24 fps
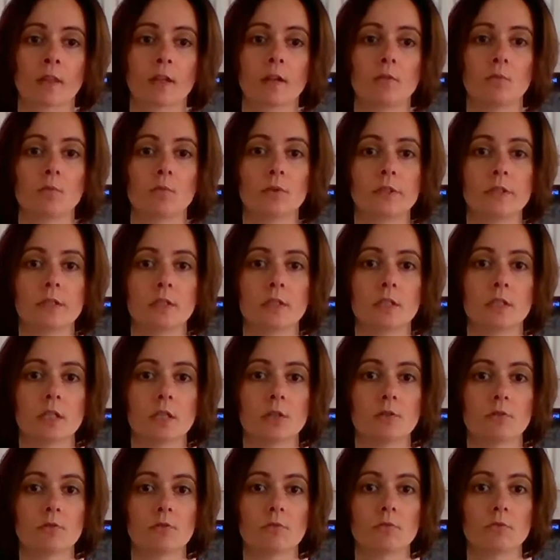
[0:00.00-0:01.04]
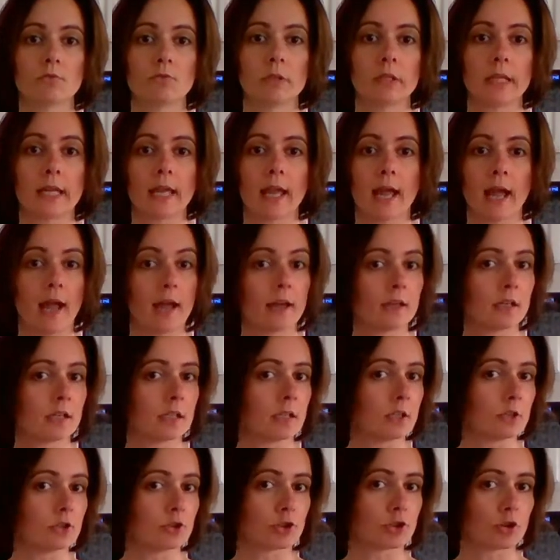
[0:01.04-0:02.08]
And we didn't really add
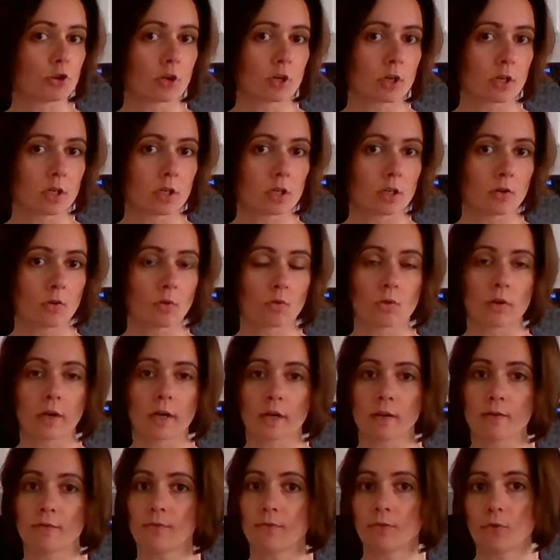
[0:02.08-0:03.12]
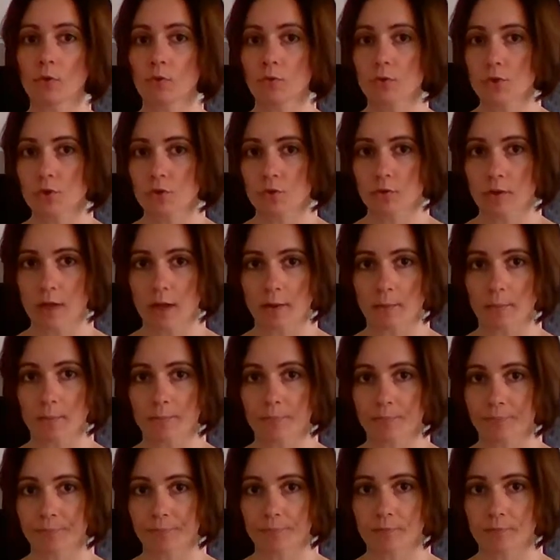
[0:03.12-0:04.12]
any sugar or any fruit to them.